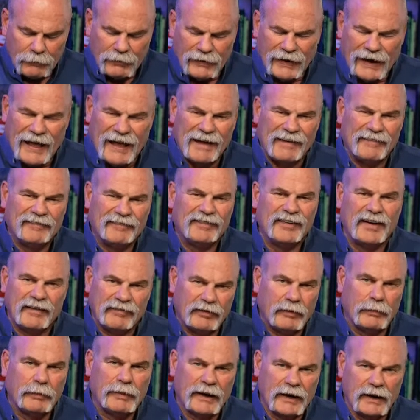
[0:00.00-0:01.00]
But I've
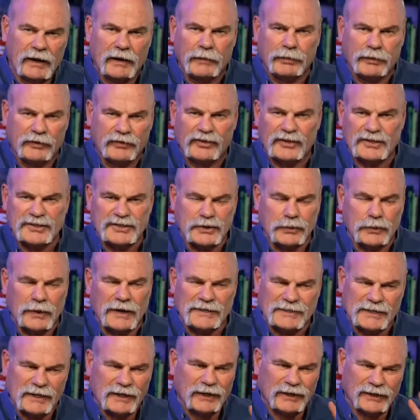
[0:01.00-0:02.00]
never been in a position
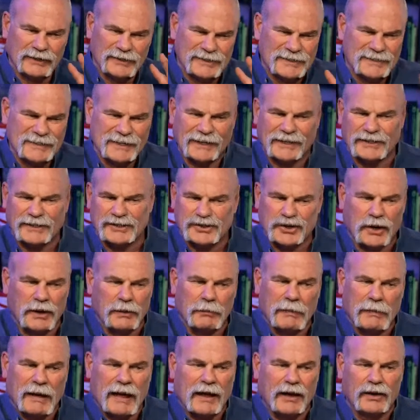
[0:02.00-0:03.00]
where I said, look, just stick a
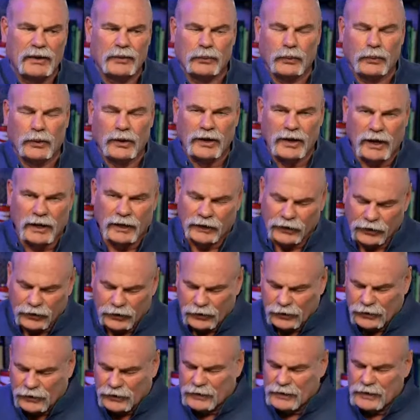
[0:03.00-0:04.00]
sharp bite on, we'll call it
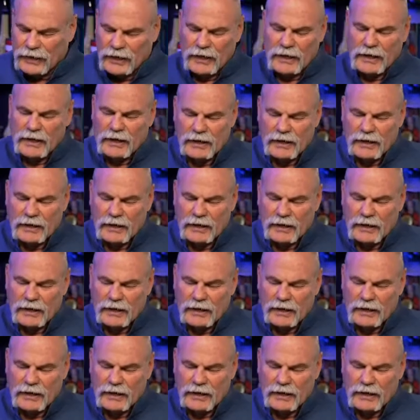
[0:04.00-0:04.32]
good.